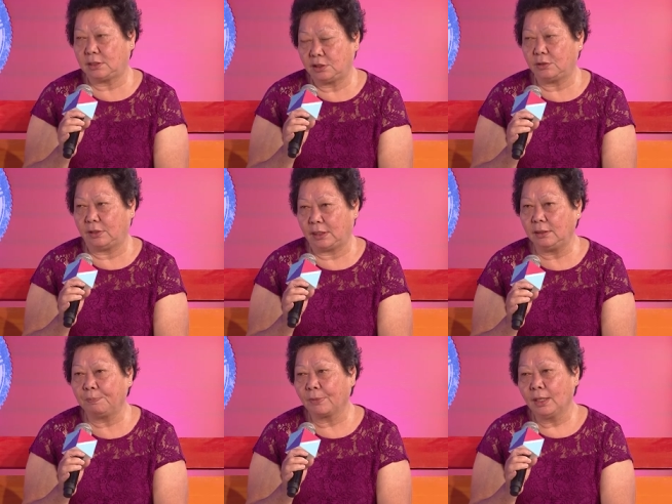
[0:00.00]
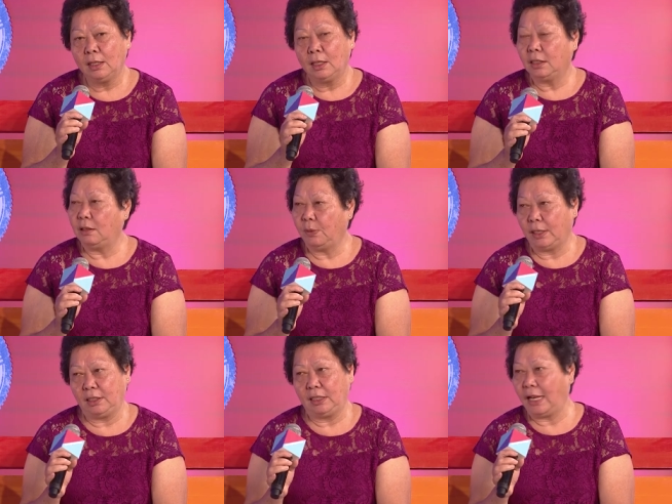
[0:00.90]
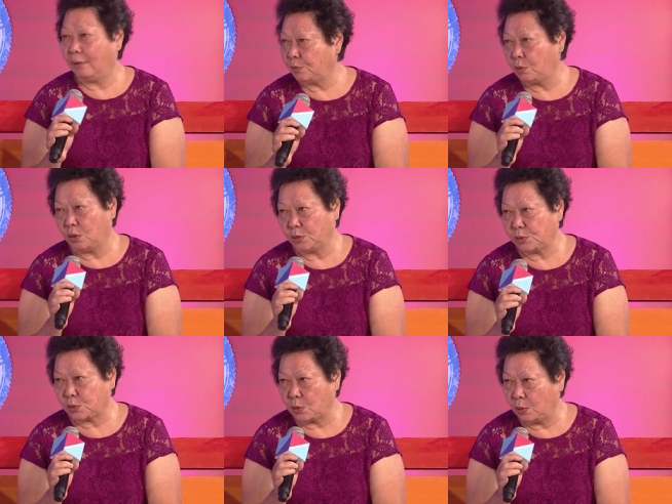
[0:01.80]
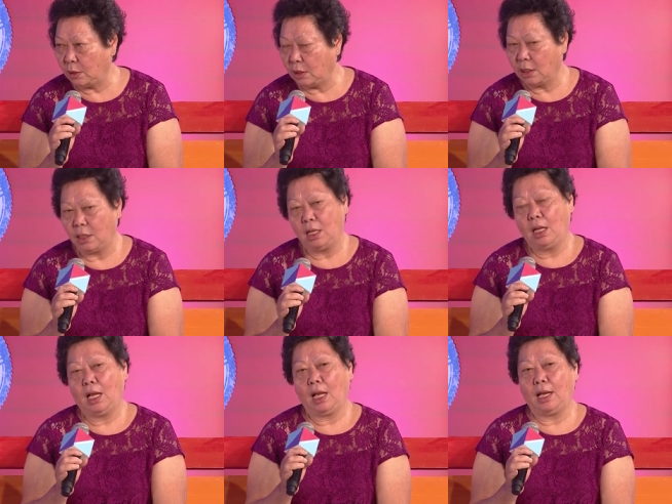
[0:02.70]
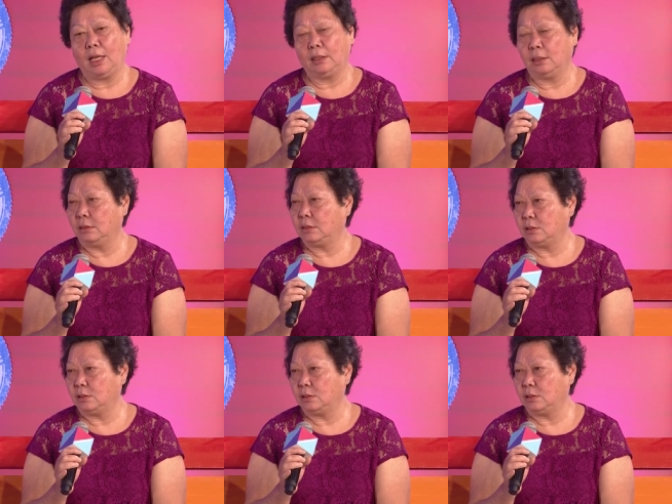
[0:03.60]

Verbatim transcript: children when they have to go to school, and